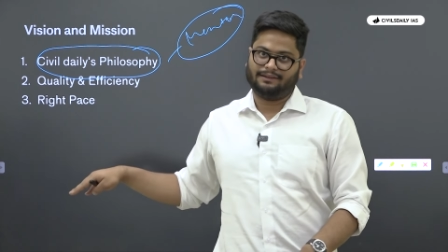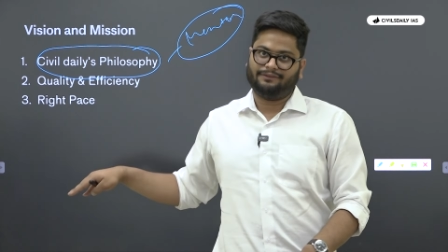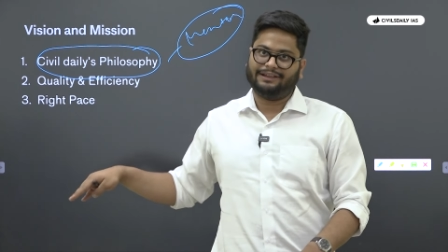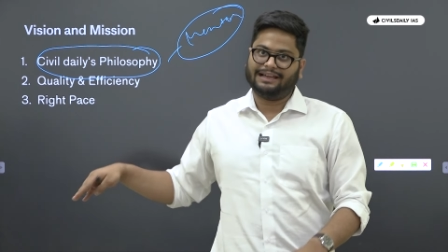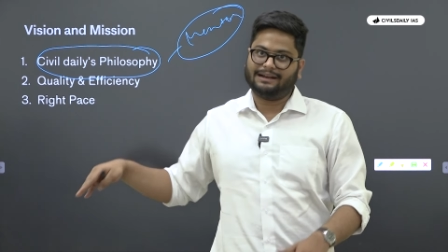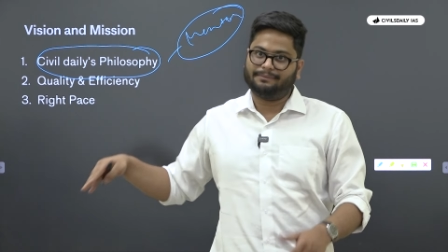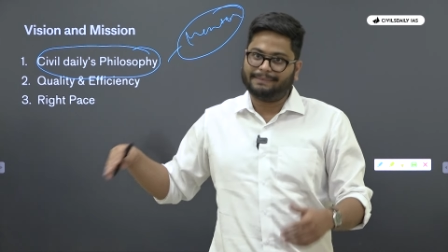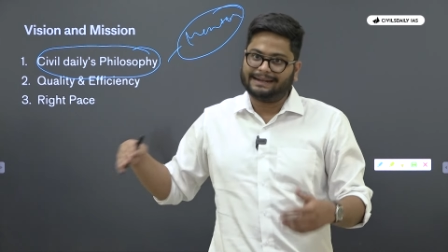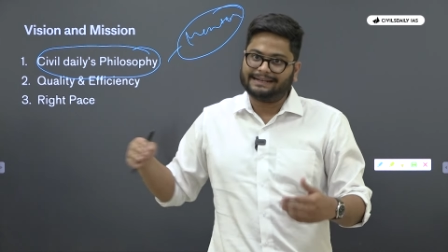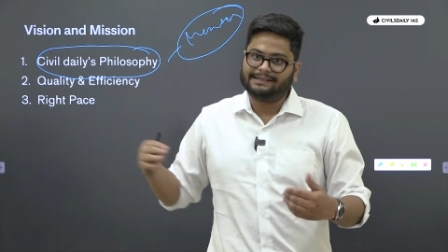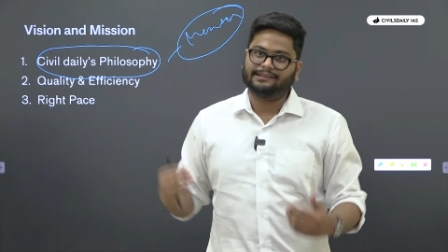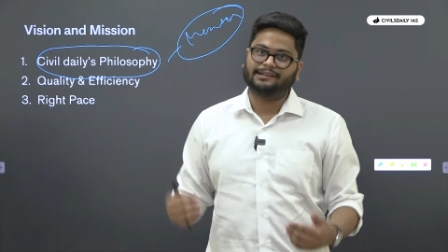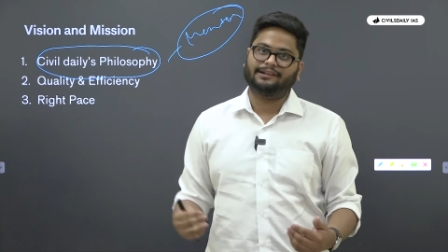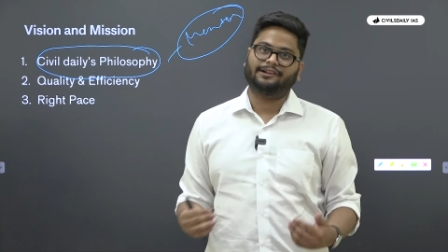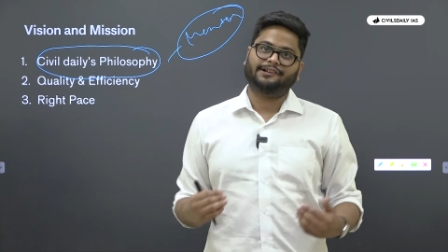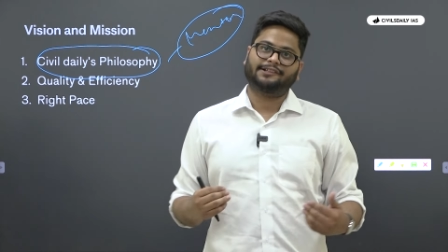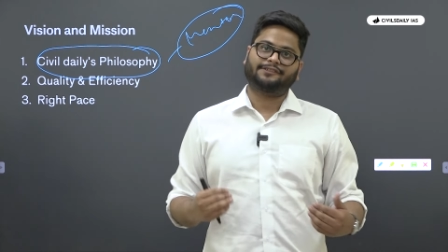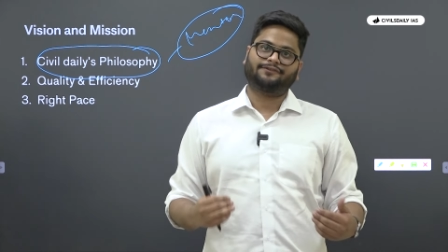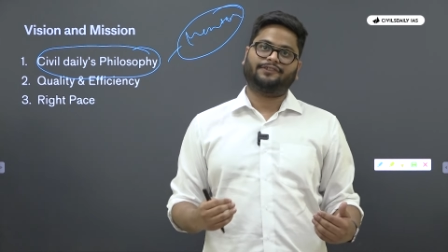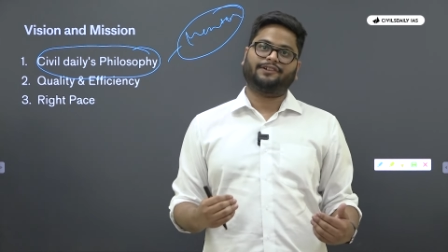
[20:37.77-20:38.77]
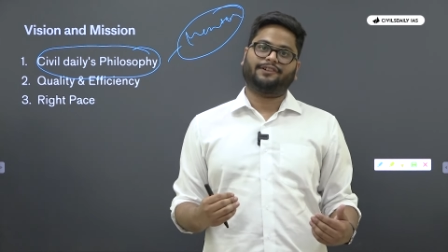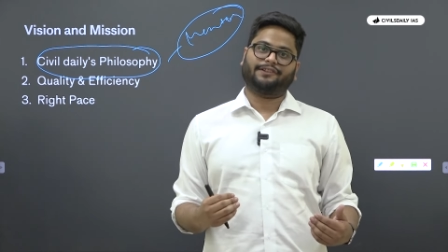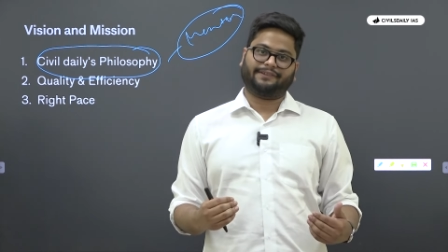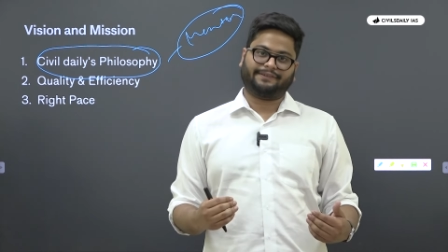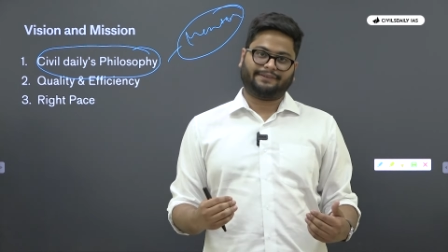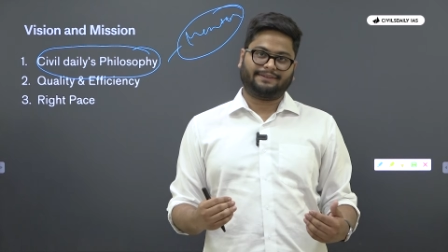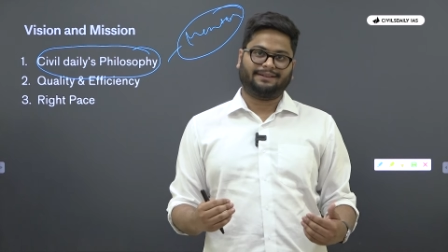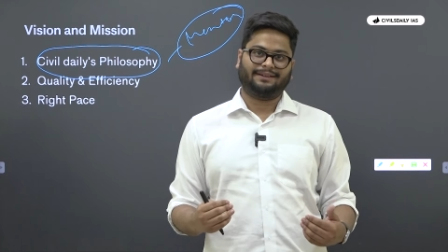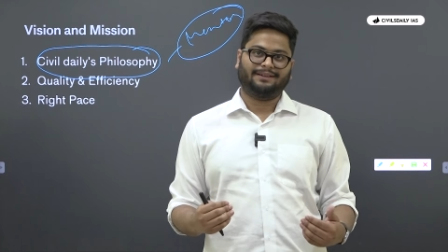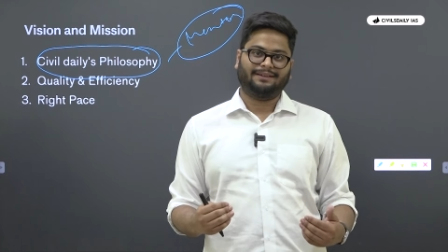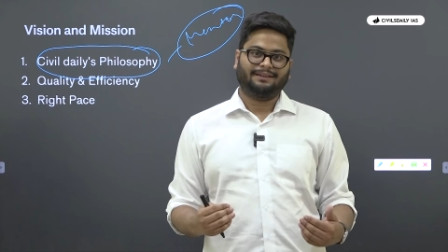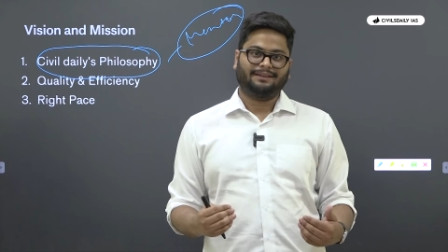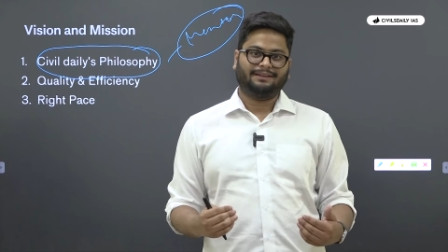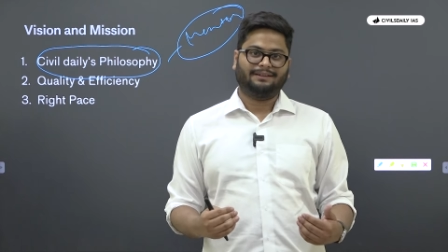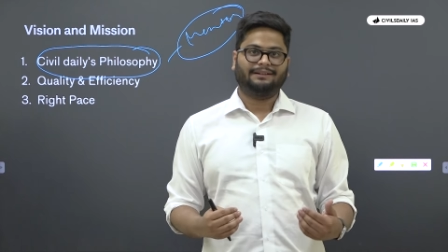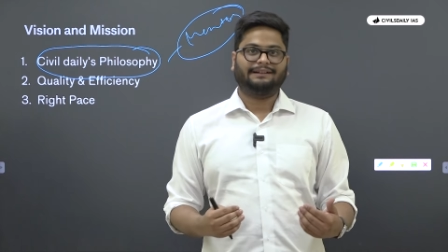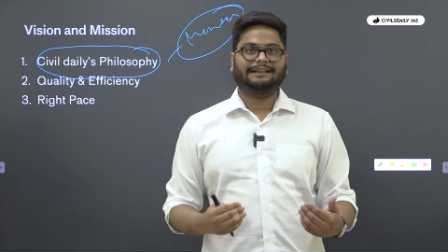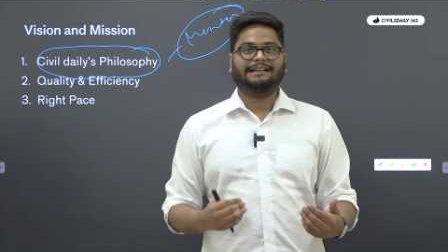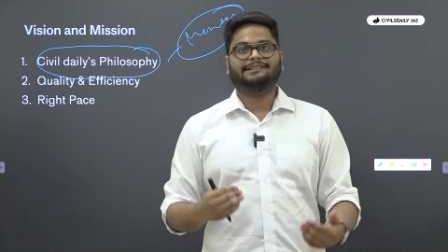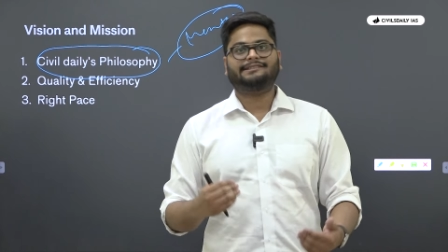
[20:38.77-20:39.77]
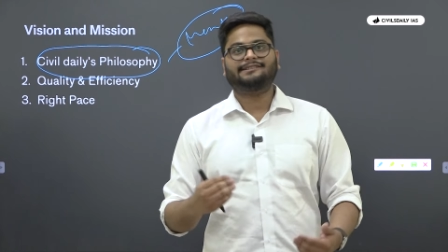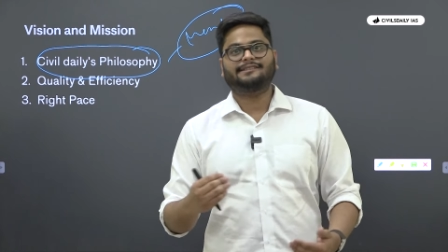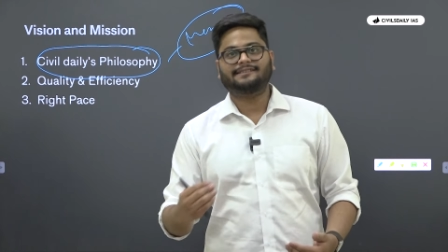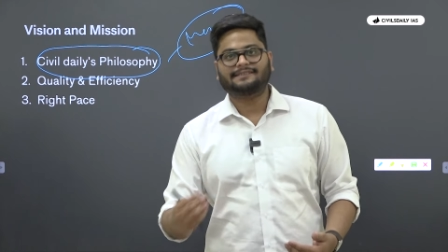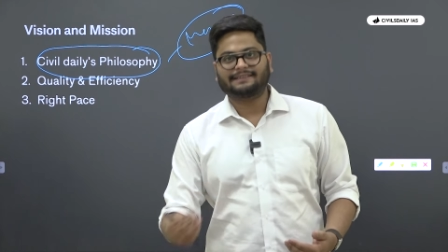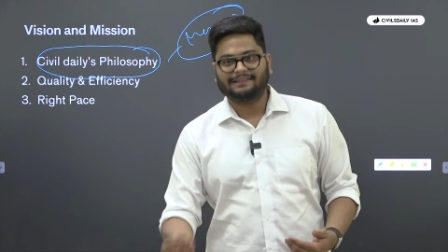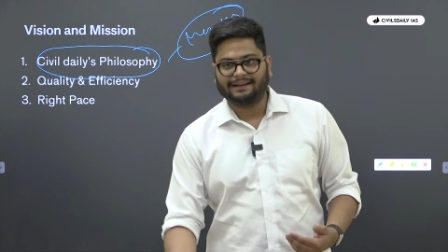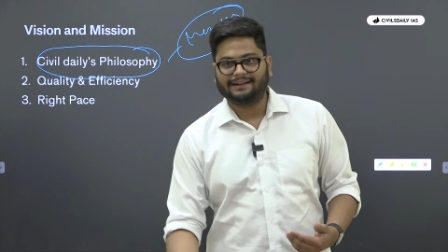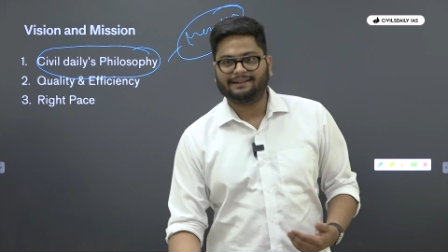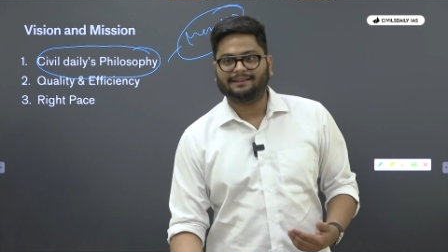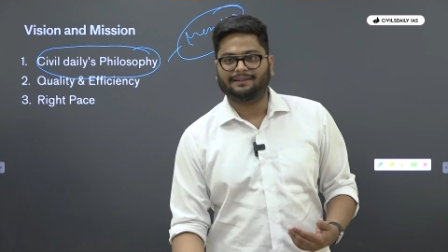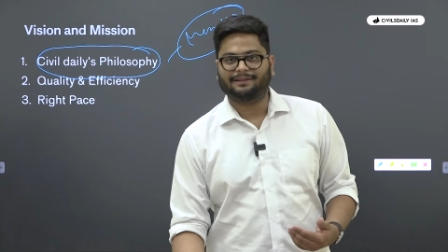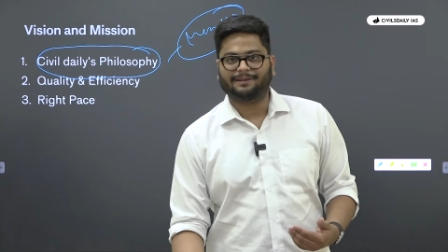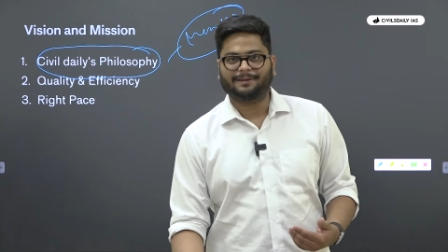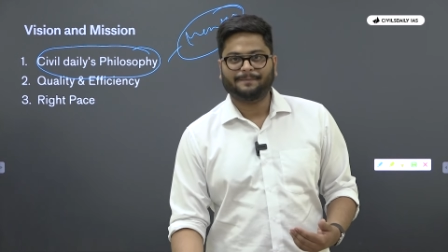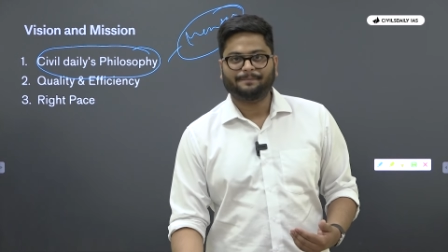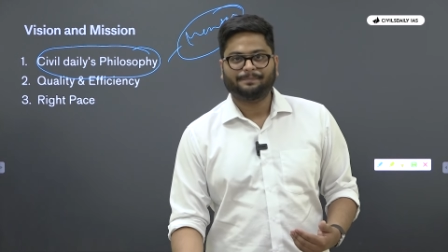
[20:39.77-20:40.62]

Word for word: We are mentors first, teachers later.